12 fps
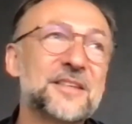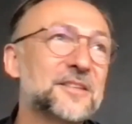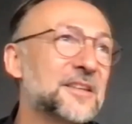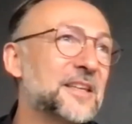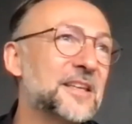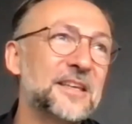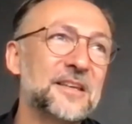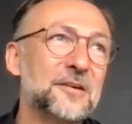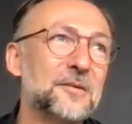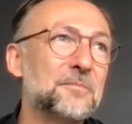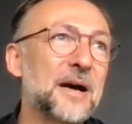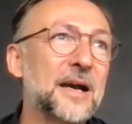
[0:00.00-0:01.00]
certainly
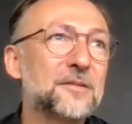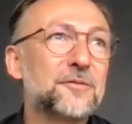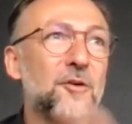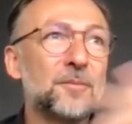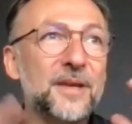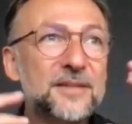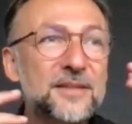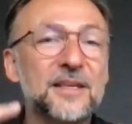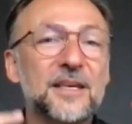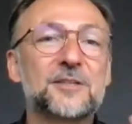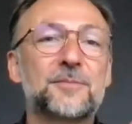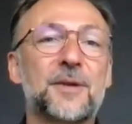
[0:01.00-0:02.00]
a mind
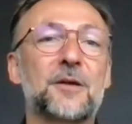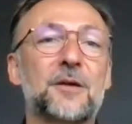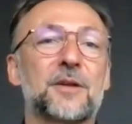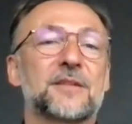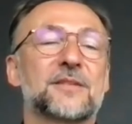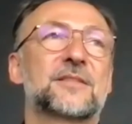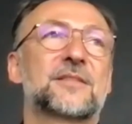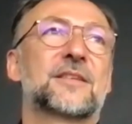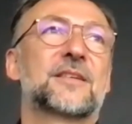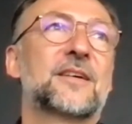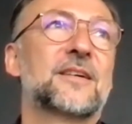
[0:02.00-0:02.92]
formating experience.